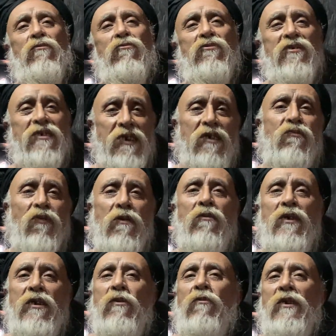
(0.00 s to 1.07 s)
to seek for
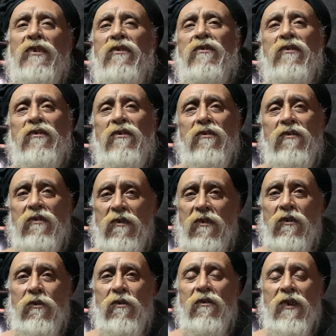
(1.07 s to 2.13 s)
what he wants,
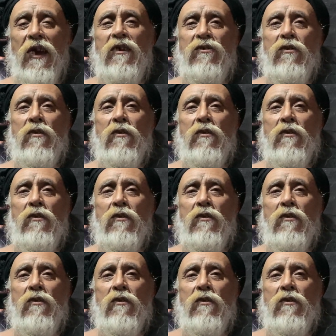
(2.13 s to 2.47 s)
actually.